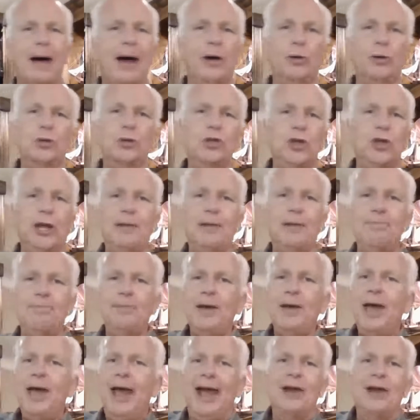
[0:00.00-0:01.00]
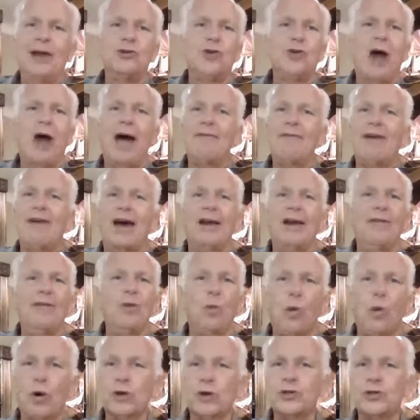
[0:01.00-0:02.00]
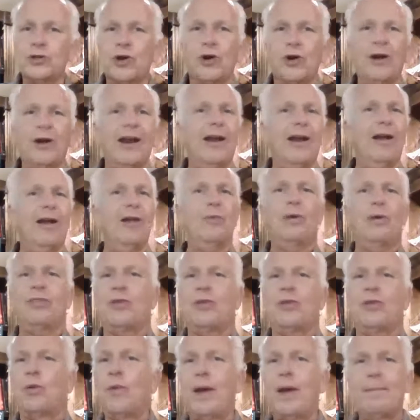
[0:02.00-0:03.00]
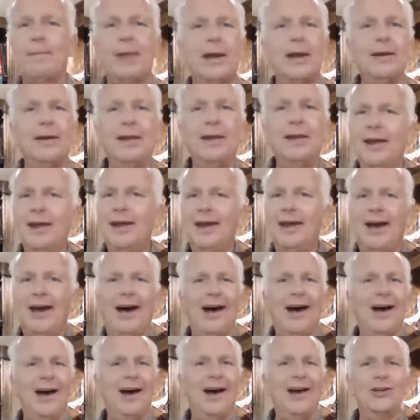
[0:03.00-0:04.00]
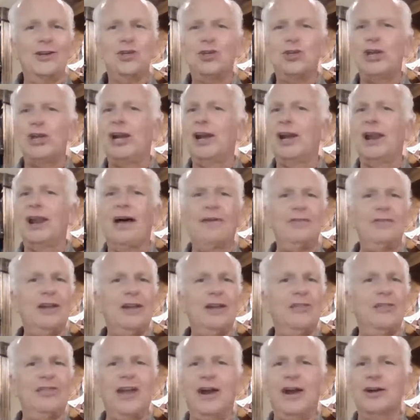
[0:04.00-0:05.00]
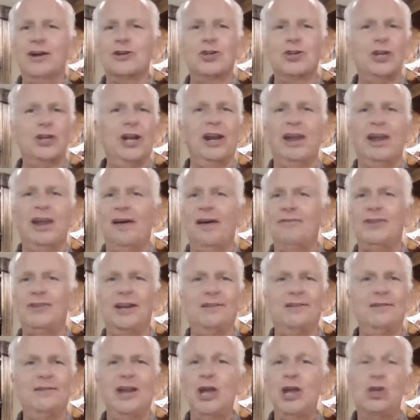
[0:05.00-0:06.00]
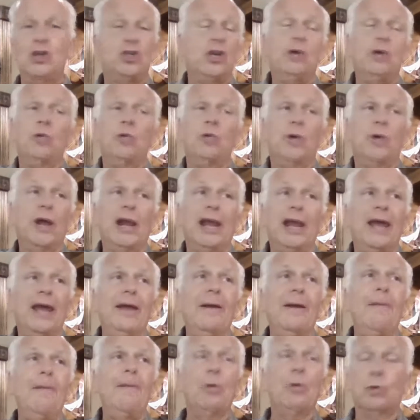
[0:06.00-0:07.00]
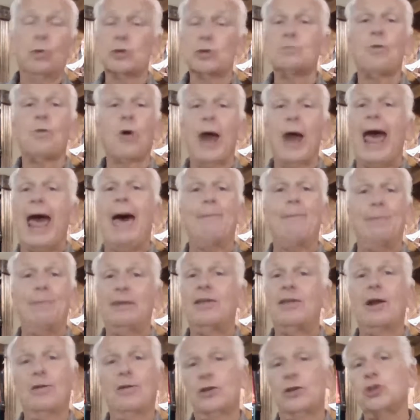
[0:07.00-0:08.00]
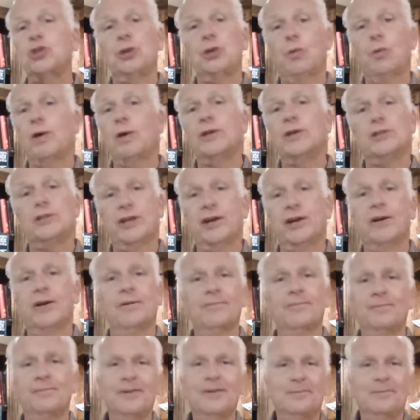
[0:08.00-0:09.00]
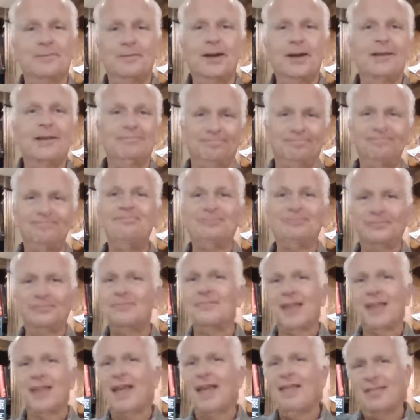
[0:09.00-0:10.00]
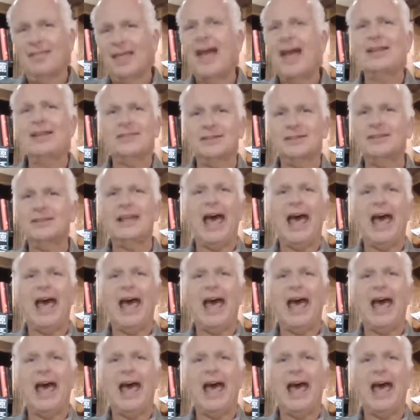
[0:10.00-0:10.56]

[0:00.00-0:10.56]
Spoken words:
old Jeep, and drive out in the war-torn area with the women. She loved it there. She loved it. She really was more happy there than she was here. But that's